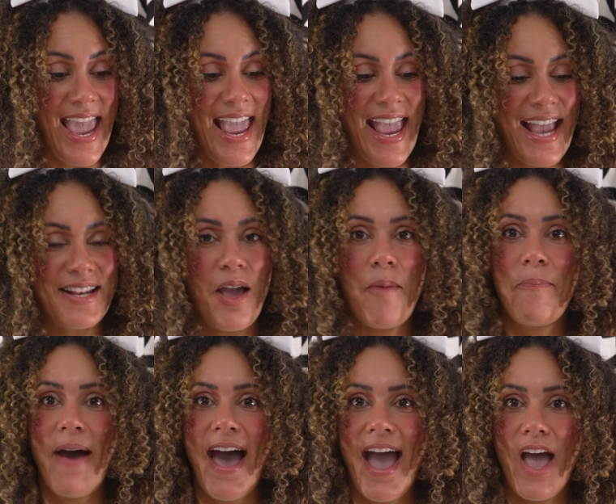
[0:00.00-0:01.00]
and a
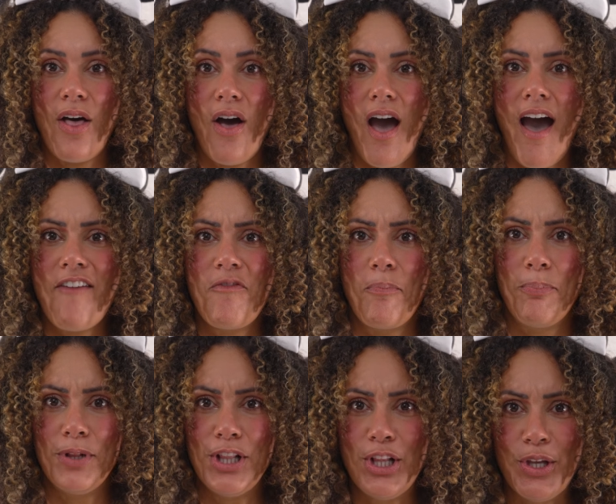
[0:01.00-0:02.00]
pile of
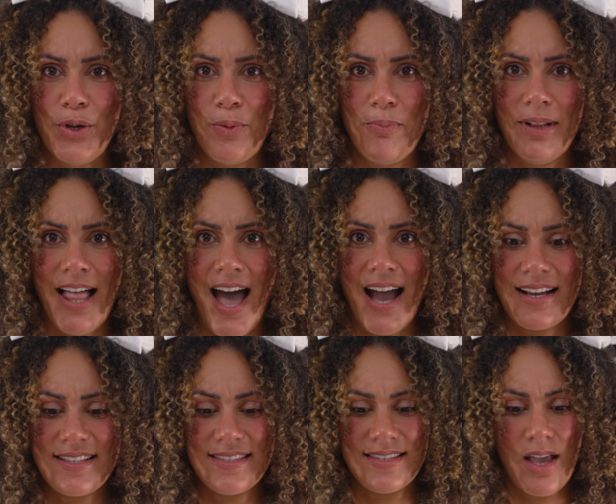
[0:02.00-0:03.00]
blue
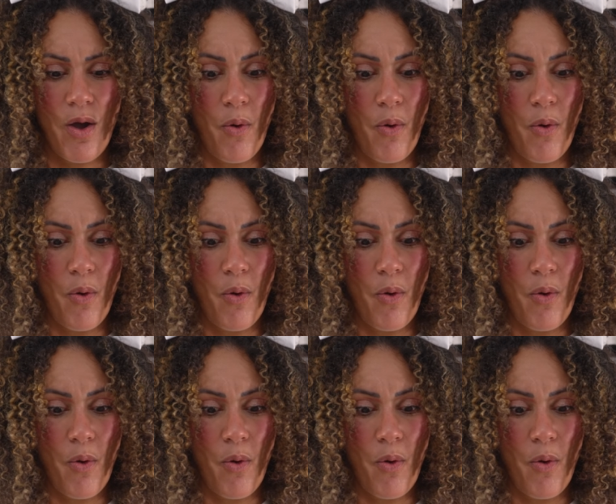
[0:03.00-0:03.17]
blocks.